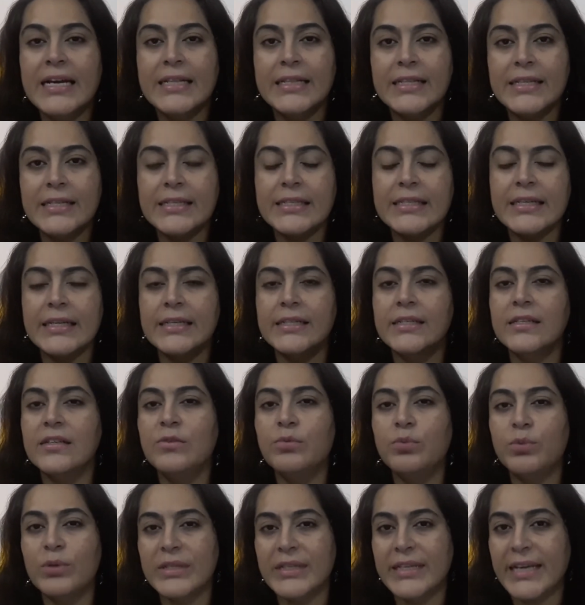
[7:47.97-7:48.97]
the
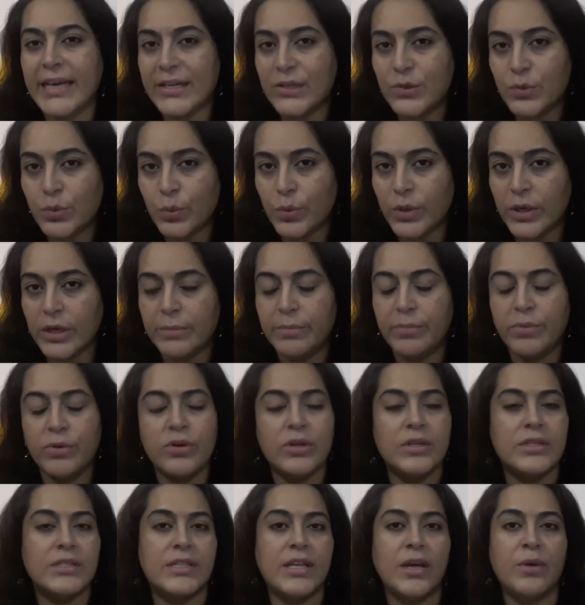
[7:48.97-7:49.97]
signal would get weak
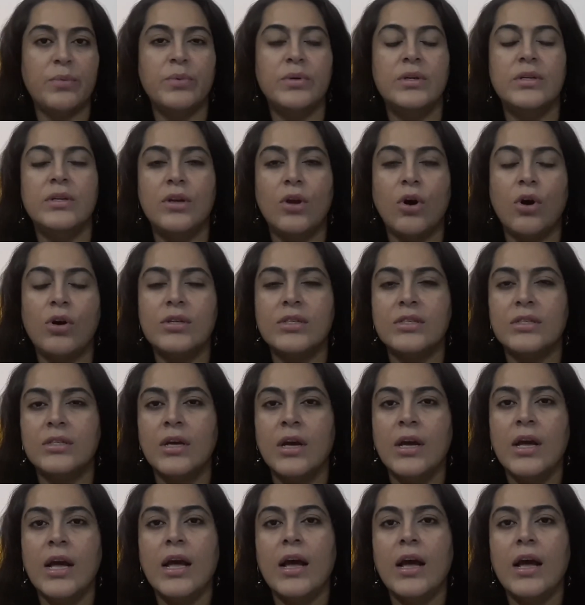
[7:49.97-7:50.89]
because there were not